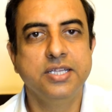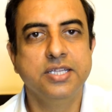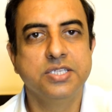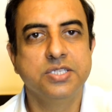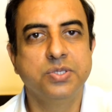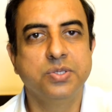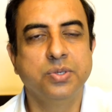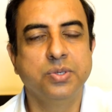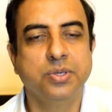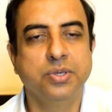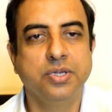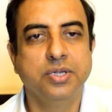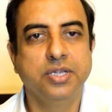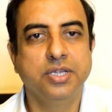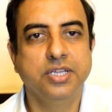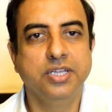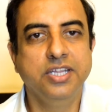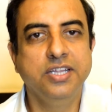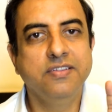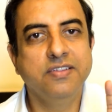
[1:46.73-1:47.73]
So
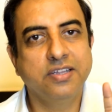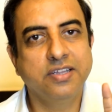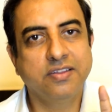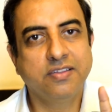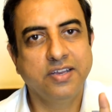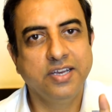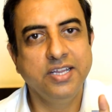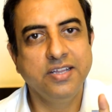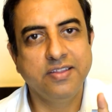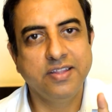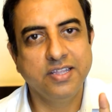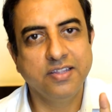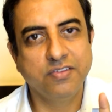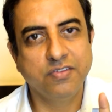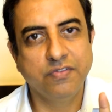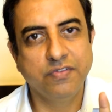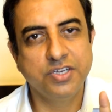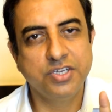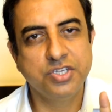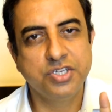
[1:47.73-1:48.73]
these are the three
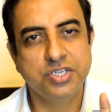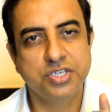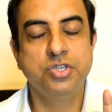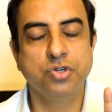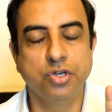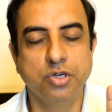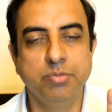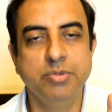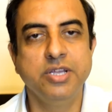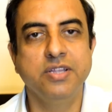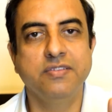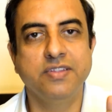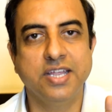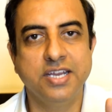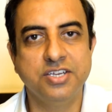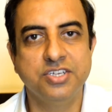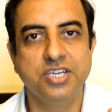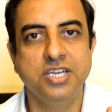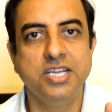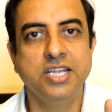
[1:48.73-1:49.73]
things which should be
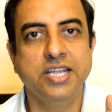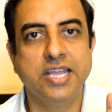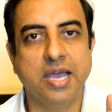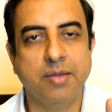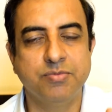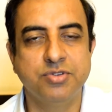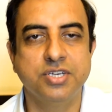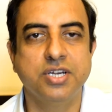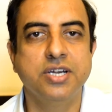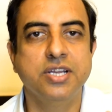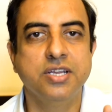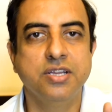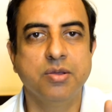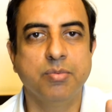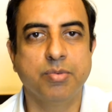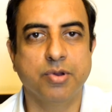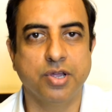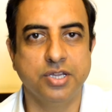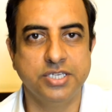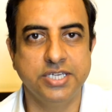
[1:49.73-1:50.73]
essentially captured in
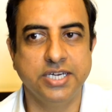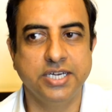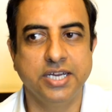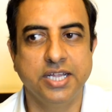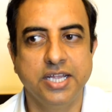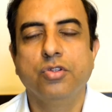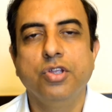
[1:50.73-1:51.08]
your project.